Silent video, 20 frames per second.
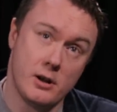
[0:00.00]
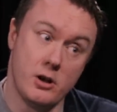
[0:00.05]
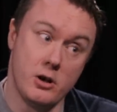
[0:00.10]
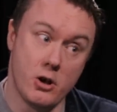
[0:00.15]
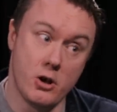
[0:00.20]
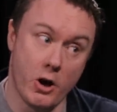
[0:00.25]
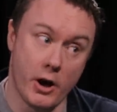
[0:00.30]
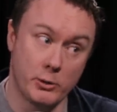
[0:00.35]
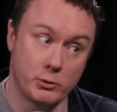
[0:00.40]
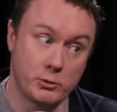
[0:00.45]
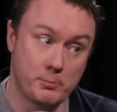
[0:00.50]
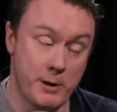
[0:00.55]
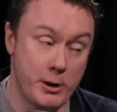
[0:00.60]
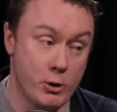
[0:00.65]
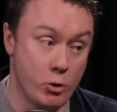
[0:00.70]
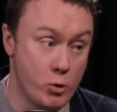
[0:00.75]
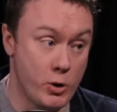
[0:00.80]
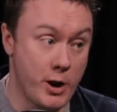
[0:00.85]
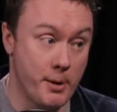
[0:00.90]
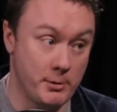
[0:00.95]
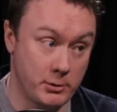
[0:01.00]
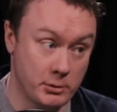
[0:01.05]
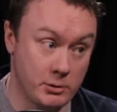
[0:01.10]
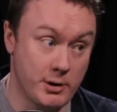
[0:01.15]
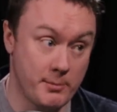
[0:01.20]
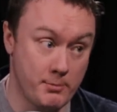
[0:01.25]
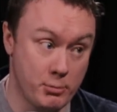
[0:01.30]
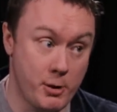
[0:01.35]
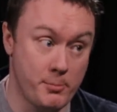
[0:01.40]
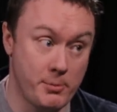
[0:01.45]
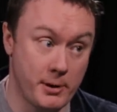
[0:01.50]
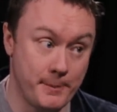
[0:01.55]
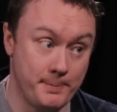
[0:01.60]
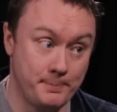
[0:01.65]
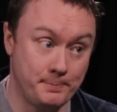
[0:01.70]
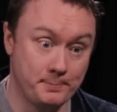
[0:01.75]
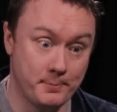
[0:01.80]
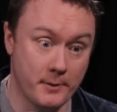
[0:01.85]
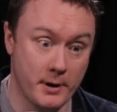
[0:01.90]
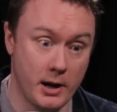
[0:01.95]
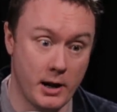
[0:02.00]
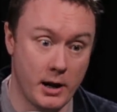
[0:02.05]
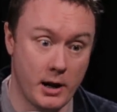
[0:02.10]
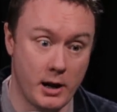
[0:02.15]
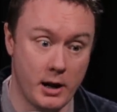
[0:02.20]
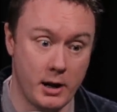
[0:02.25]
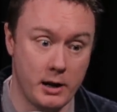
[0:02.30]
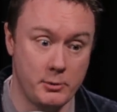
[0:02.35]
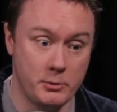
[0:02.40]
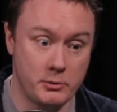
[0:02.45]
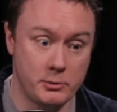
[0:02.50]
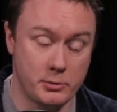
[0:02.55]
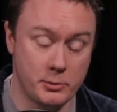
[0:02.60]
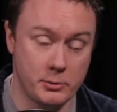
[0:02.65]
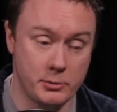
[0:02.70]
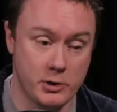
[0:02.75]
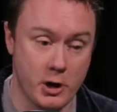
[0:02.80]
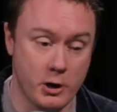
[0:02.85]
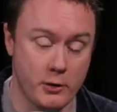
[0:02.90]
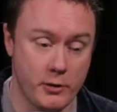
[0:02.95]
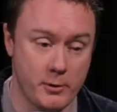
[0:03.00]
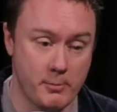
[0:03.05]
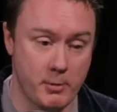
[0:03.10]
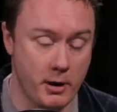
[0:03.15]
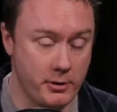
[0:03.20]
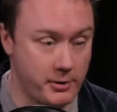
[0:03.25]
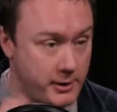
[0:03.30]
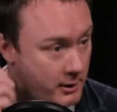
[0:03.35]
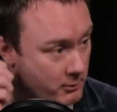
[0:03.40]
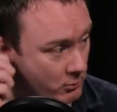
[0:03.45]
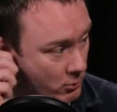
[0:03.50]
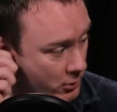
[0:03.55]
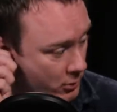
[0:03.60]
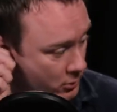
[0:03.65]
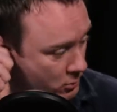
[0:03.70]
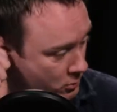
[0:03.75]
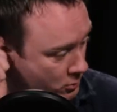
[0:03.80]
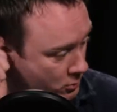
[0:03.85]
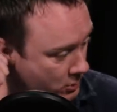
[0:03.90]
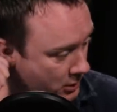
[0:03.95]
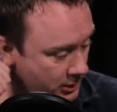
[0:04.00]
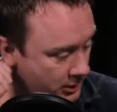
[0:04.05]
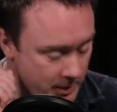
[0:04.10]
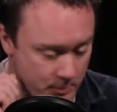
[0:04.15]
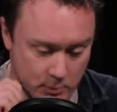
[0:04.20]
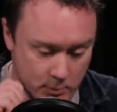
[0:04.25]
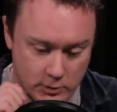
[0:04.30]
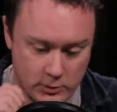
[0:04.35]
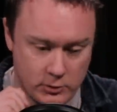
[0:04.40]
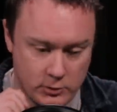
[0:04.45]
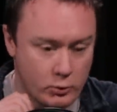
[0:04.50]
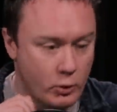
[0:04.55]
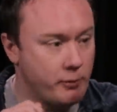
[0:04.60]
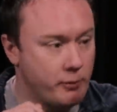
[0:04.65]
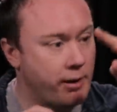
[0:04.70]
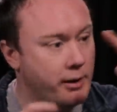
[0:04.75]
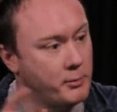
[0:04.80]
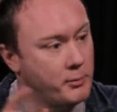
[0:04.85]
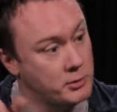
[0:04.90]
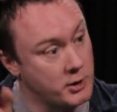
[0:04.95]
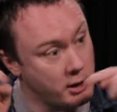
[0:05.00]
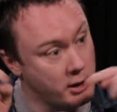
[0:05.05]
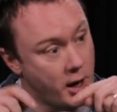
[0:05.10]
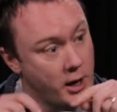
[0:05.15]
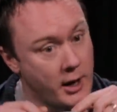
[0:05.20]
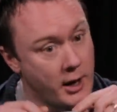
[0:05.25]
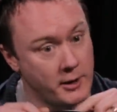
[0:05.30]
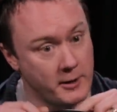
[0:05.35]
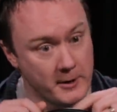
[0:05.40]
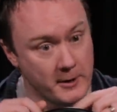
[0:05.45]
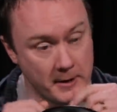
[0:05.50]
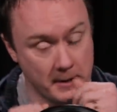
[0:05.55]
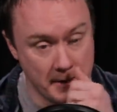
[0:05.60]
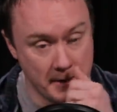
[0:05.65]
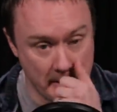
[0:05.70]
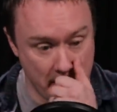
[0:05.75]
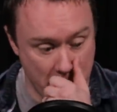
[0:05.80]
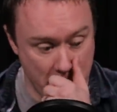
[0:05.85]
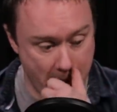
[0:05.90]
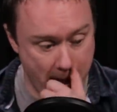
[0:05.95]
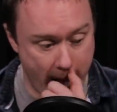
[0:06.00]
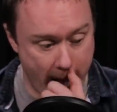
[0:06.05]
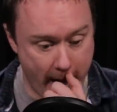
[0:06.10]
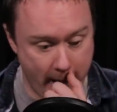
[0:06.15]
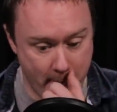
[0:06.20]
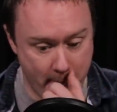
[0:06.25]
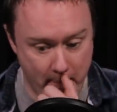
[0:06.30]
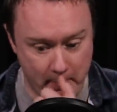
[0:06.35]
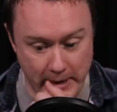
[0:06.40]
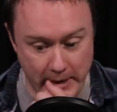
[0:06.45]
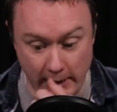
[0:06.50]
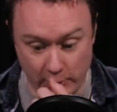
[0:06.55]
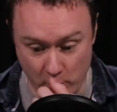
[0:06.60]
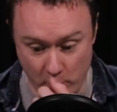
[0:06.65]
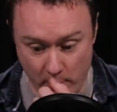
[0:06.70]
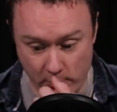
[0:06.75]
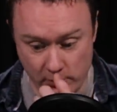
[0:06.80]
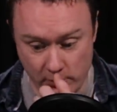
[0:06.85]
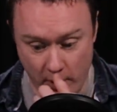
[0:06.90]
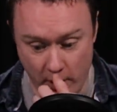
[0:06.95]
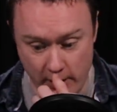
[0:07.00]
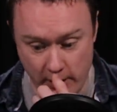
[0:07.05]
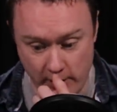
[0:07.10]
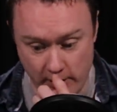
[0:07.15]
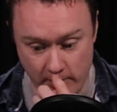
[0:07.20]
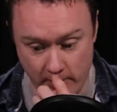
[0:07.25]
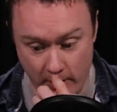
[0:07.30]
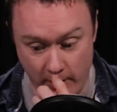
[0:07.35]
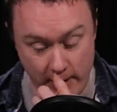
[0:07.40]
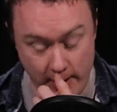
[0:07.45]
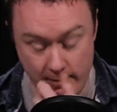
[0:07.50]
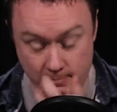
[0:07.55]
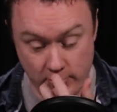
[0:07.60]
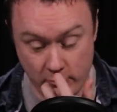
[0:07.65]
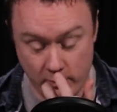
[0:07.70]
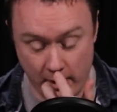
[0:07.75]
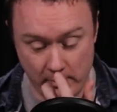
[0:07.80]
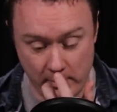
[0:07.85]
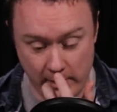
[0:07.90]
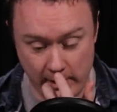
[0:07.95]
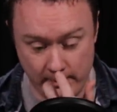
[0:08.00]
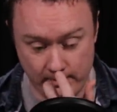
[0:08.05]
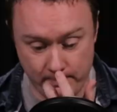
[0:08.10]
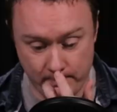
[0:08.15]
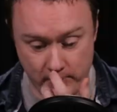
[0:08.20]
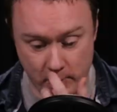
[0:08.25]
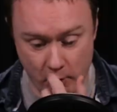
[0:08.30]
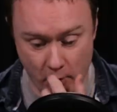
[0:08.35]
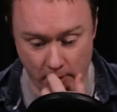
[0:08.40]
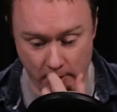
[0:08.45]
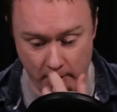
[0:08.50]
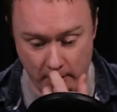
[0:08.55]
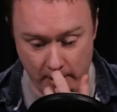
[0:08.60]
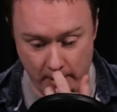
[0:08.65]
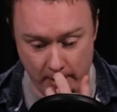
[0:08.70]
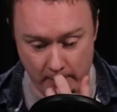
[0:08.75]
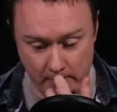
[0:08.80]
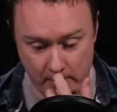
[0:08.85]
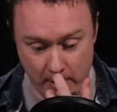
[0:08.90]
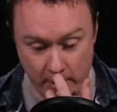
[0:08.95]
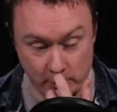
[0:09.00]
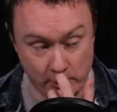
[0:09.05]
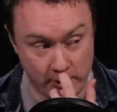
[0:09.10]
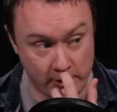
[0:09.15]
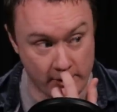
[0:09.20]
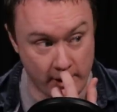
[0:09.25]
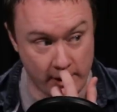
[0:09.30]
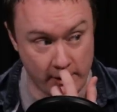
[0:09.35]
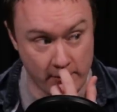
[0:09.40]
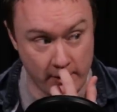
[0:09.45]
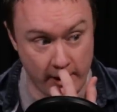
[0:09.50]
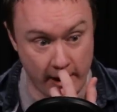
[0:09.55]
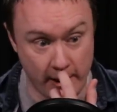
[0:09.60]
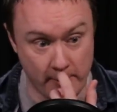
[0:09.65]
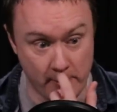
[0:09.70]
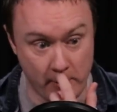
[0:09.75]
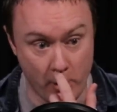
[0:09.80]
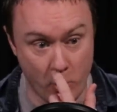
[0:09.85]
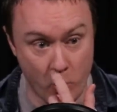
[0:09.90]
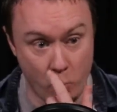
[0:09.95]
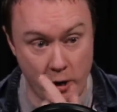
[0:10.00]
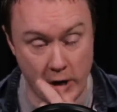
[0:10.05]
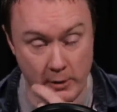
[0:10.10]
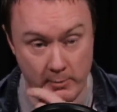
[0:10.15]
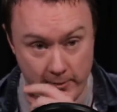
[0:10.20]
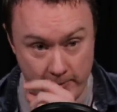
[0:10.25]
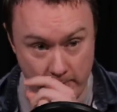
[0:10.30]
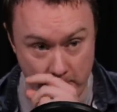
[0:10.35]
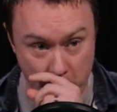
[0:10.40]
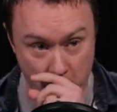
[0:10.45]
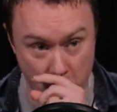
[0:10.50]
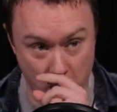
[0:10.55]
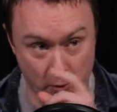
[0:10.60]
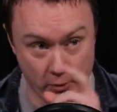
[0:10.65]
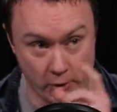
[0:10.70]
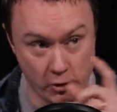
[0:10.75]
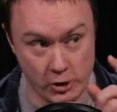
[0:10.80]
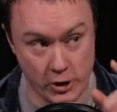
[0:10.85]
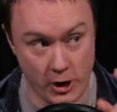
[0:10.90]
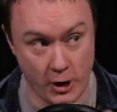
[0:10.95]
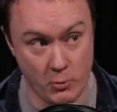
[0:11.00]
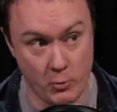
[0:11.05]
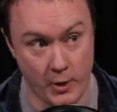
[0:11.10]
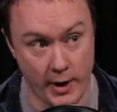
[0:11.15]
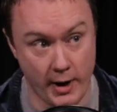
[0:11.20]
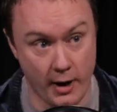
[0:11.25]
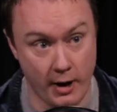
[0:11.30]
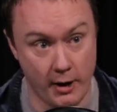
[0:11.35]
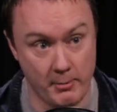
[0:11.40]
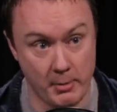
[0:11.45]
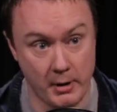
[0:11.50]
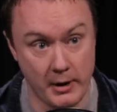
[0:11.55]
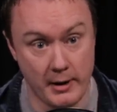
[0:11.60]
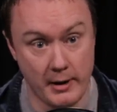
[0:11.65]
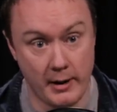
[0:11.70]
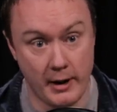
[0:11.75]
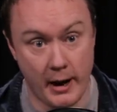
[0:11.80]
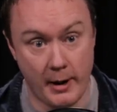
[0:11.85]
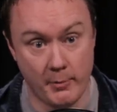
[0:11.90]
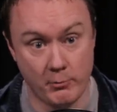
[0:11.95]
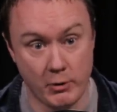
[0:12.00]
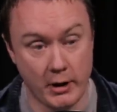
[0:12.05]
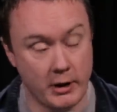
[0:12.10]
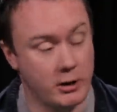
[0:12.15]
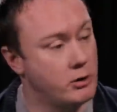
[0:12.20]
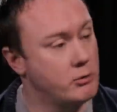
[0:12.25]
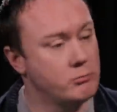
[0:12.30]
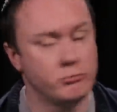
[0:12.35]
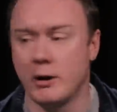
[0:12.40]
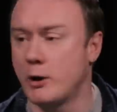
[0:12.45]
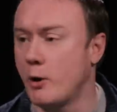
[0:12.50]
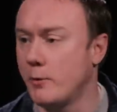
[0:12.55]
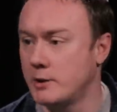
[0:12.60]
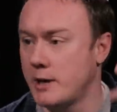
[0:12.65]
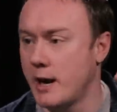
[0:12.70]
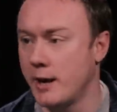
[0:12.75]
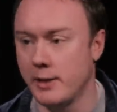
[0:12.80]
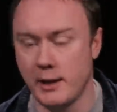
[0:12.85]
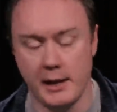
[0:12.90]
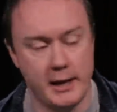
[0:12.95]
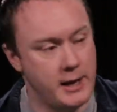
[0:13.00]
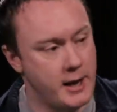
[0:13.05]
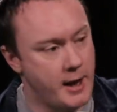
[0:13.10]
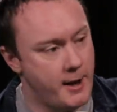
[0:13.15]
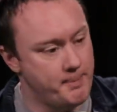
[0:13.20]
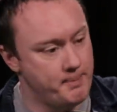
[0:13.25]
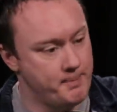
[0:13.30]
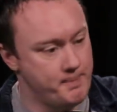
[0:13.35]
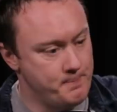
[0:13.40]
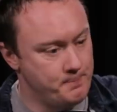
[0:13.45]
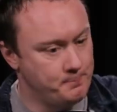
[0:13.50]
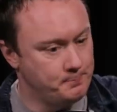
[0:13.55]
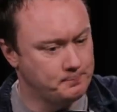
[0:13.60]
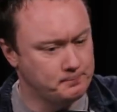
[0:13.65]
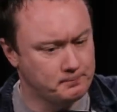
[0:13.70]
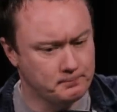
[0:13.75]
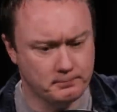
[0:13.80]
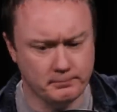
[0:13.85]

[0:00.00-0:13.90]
it was Peter Hall Company. it was like proper. Uh, it was it started off at the Bath Theatre Royal and then was touring around. Then was going to go to London. Um, but yeah, so I was I, I incredibly got the part to understudy Rik. But a week before the show went up, um, Rik, Rik obviously had the. Um,